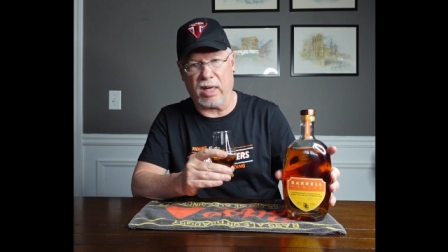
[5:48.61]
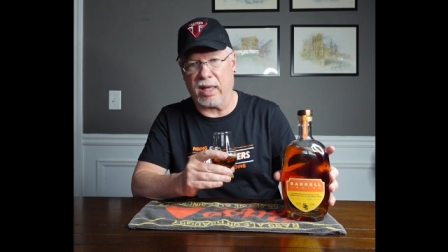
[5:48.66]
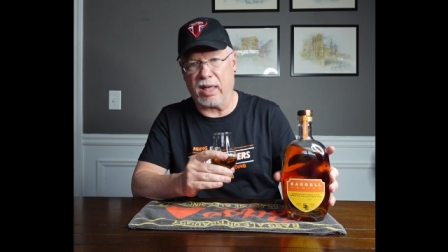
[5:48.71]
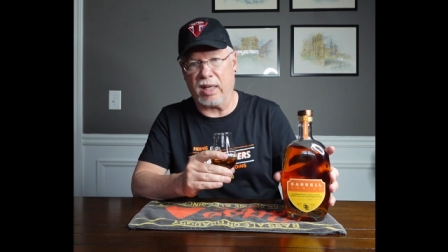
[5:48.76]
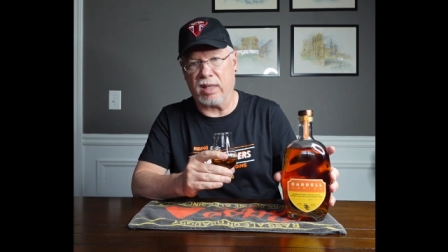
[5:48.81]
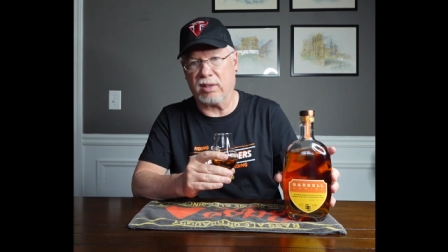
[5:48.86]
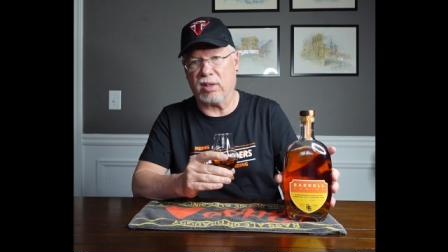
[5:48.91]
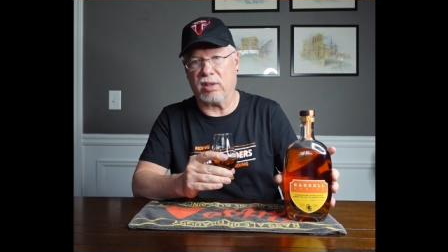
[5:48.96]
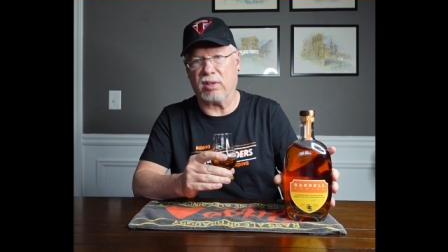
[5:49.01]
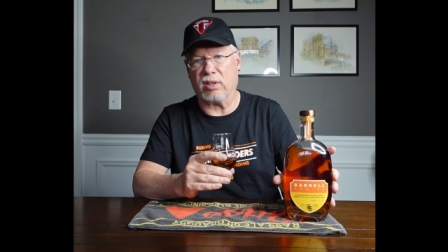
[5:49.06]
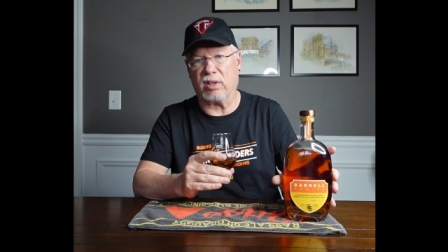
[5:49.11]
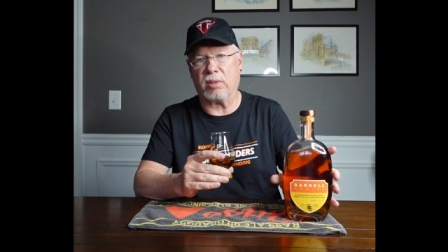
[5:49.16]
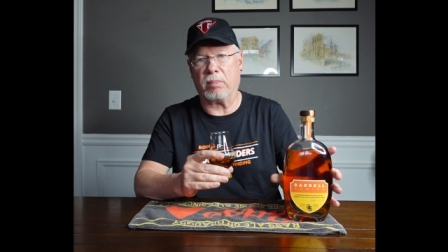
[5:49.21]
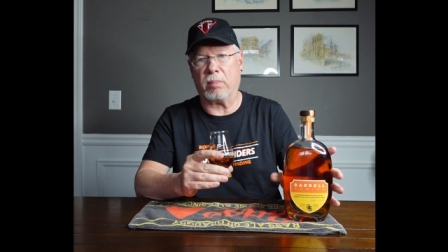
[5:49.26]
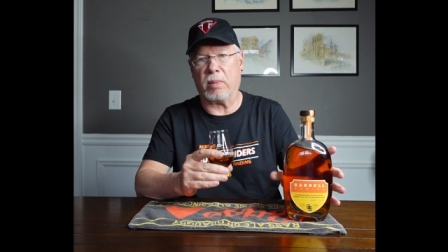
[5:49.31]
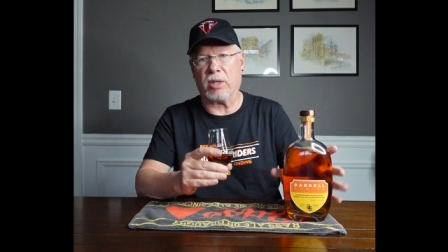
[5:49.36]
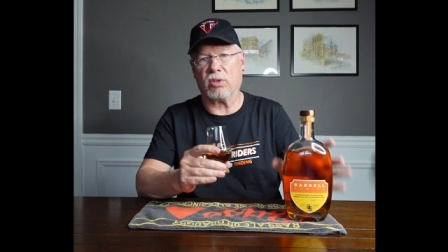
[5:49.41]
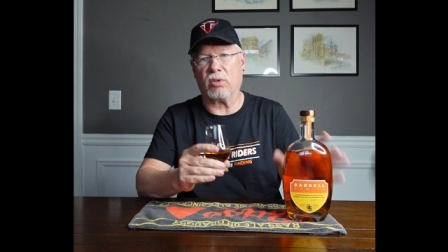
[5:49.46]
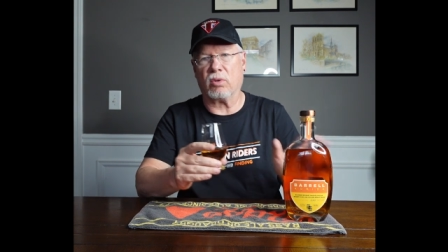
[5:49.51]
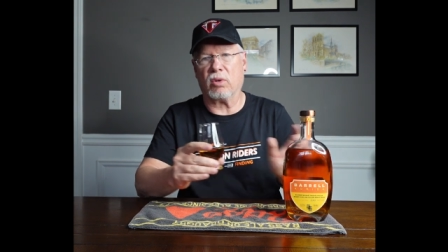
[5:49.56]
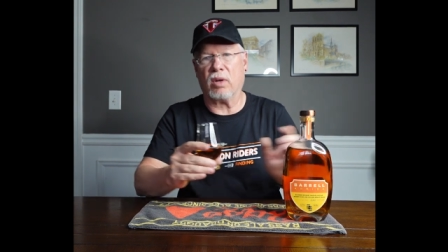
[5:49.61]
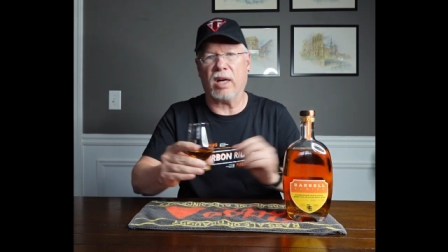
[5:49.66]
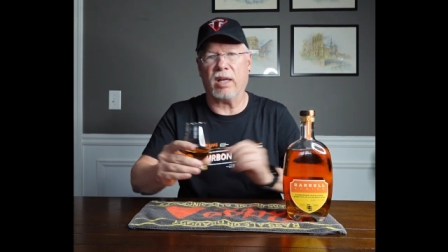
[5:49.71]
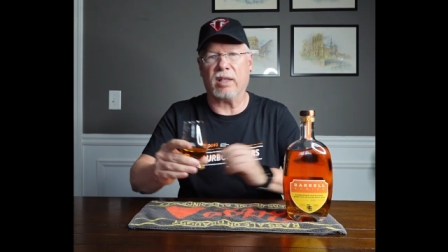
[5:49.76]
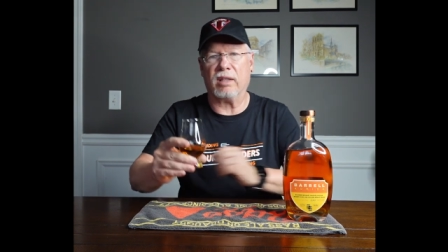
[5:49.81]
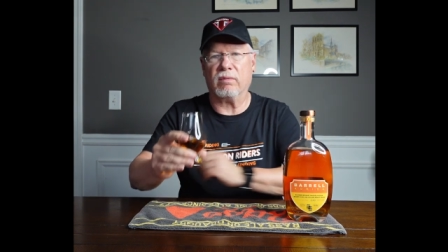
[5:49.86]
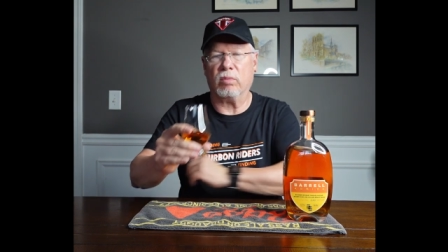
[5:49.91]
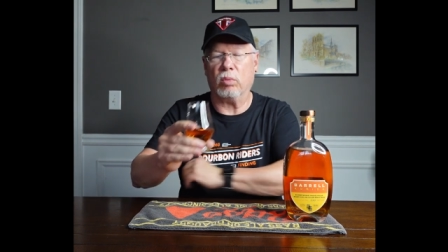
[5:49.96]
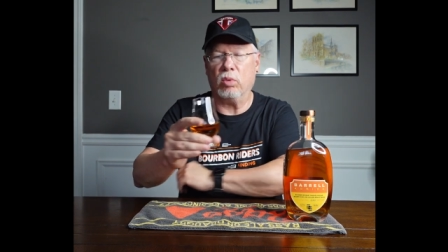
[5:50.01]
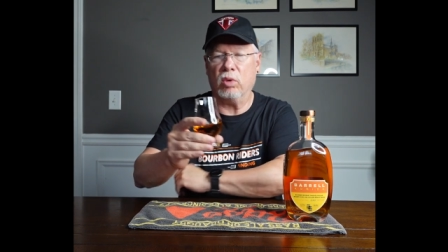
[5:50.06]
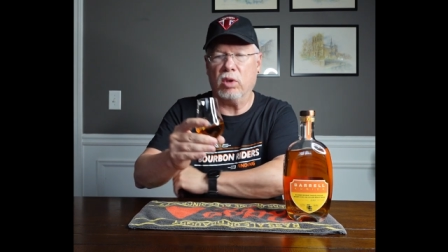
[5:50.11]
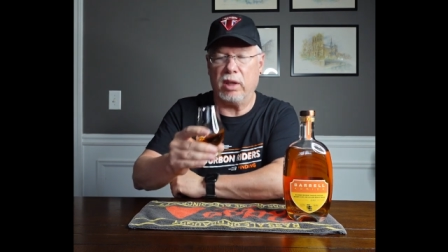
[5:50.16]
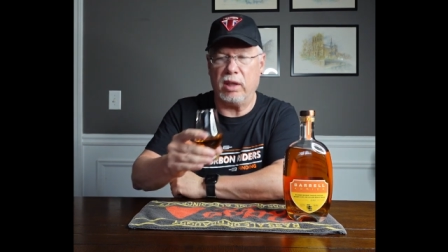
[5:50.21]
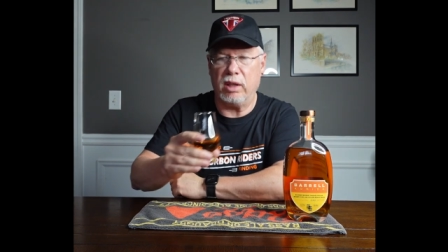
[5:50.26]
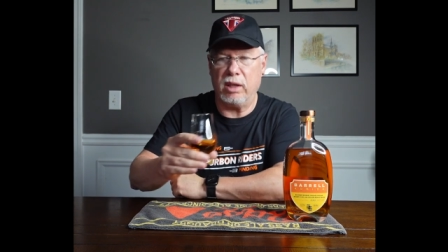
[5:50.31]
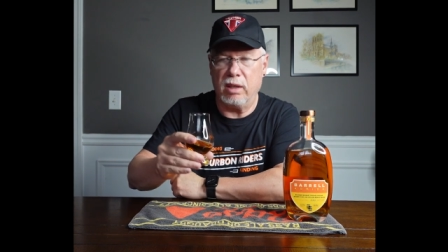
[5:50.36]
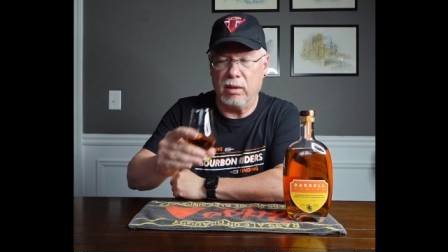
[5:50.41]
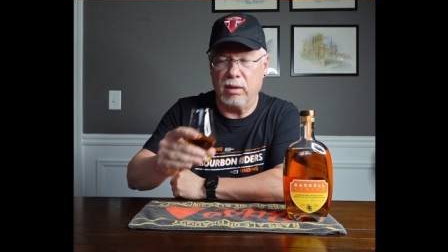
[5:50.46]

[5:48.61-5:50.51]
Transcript: I guess it's a special kind of wood.